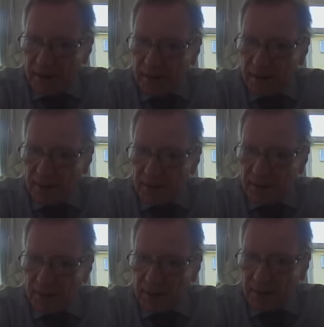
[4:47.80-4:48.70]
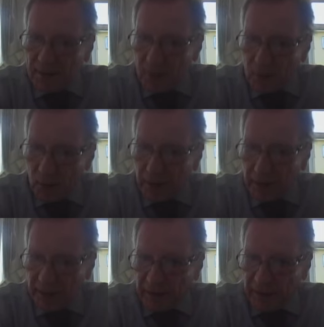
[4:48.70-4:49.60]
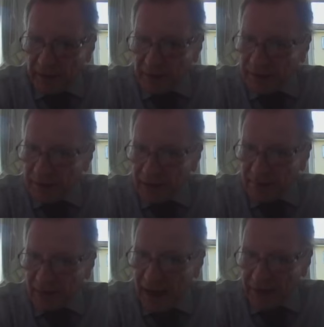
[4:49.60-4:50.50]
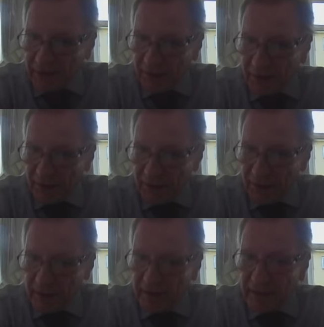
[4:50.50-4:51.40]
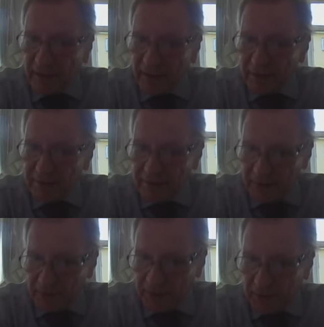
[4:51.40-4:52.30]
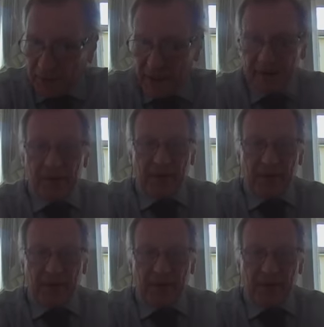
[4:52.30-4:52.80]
in North America, this and South America and Central America.